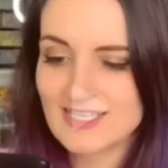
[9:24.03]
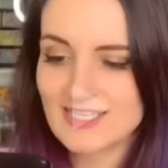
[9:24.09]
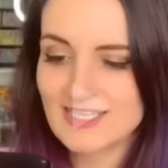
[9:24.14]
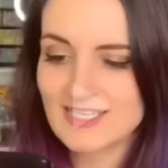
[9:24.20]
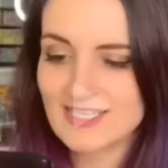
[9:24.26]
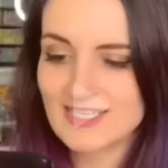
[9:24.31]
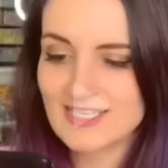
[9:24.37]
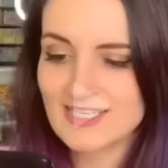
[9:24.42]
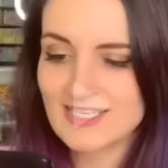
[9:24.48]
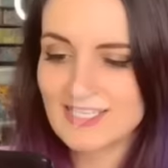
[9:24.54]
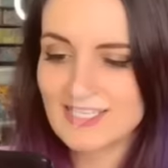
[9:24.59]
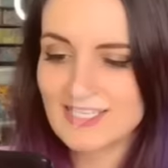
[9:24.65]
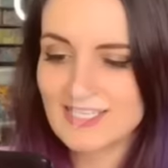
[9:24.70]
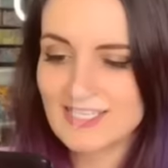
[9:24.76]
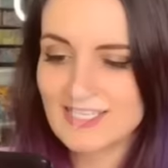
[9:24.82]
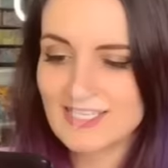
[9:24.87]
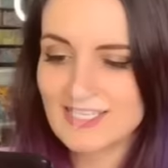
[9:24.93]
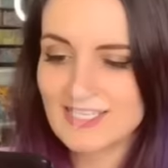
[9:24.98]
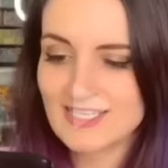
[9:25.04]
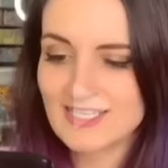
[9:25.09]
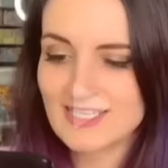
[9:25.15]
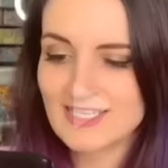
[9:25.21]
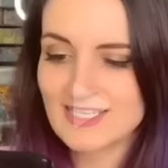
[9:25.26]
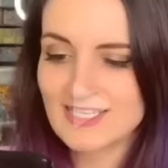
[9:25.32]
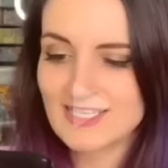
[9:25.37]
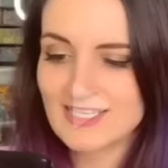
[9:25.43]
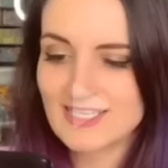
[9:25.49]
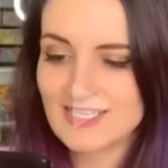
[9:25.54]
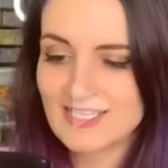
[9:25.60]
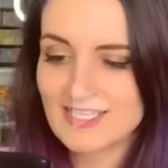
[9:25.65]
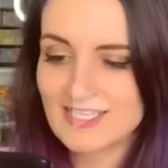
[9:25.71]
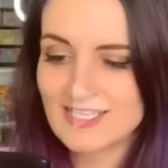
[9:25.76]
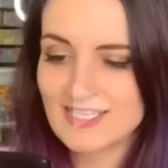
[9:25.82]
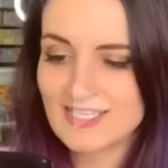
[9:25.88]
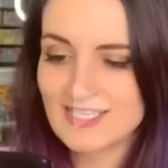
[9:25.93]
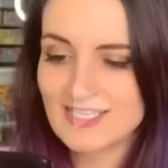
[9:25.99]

No words are spoken by the person on screen.